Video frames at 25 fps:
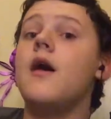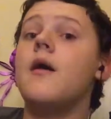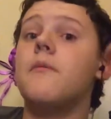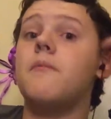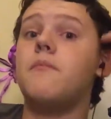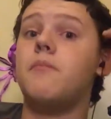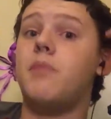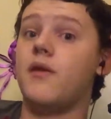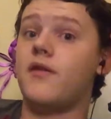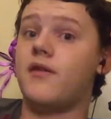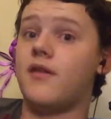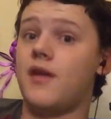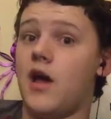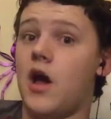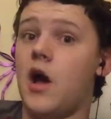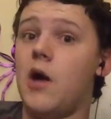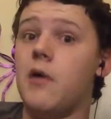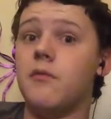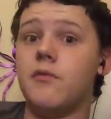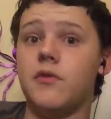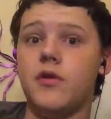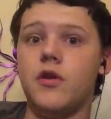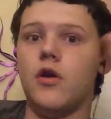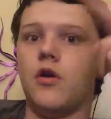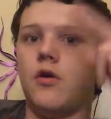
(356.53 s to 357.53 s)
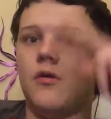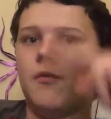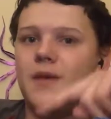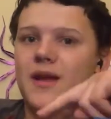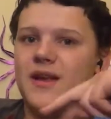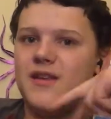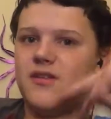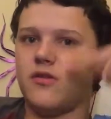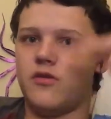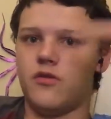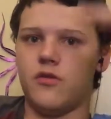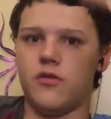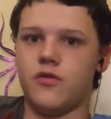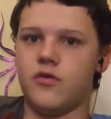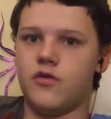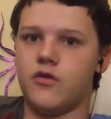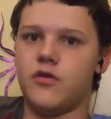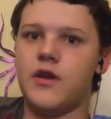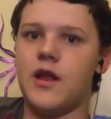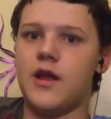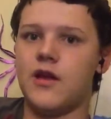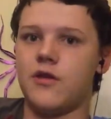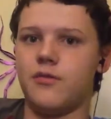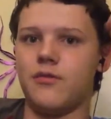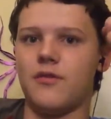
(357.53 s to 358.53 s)
But to help, you know, make sure
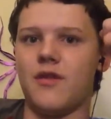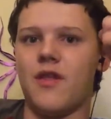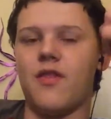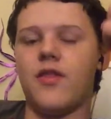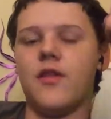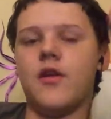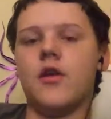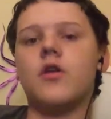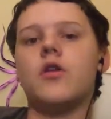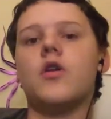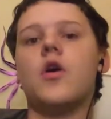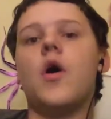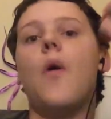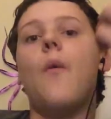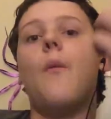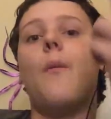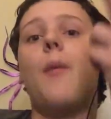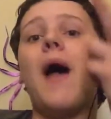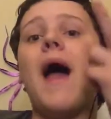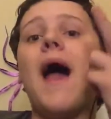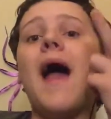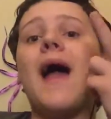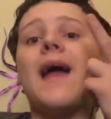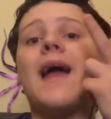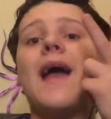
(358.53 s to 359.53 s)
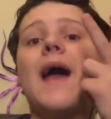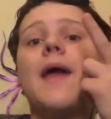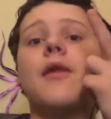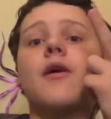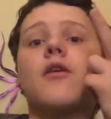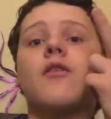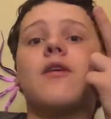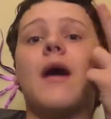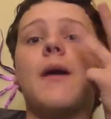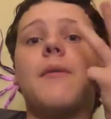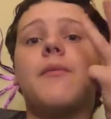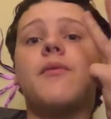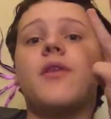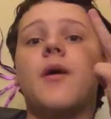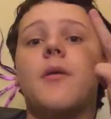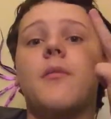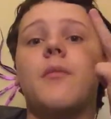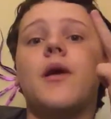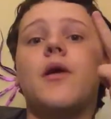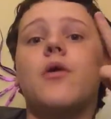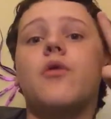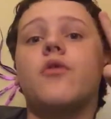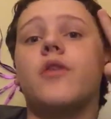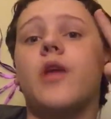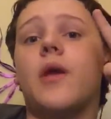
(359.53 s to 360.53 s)
snakes were not there, go back and then grab
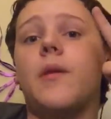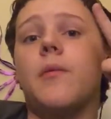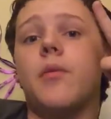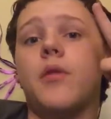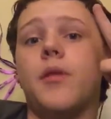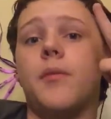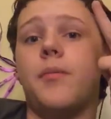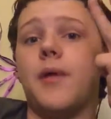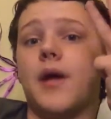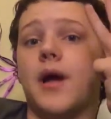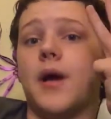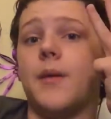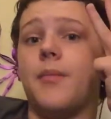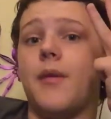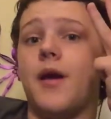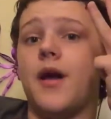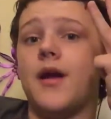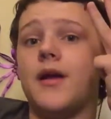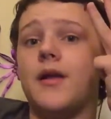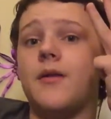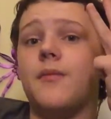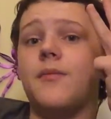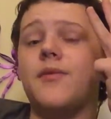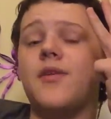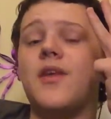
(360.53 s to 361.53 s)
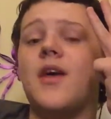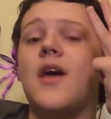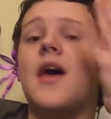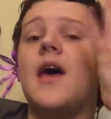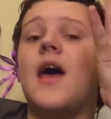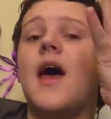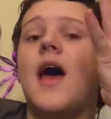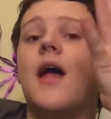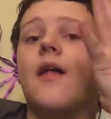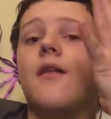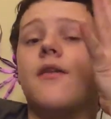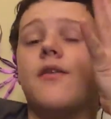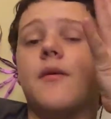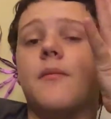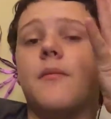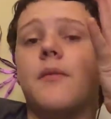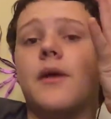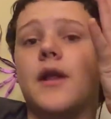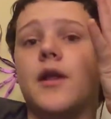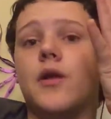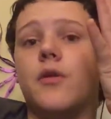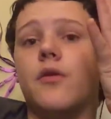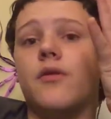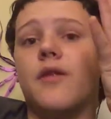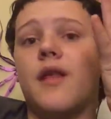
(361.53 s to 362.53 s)
somebody who's able to pick up items, somebody who's